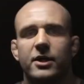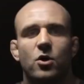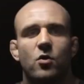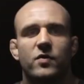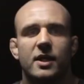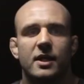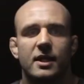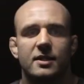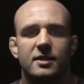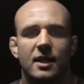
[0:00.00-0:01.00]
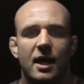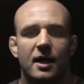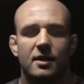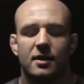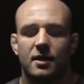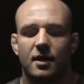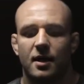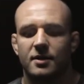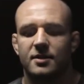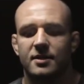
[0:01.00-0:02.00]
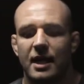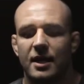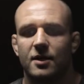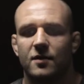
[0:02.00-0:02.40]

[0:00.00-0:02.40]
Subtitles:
I know that it's not a set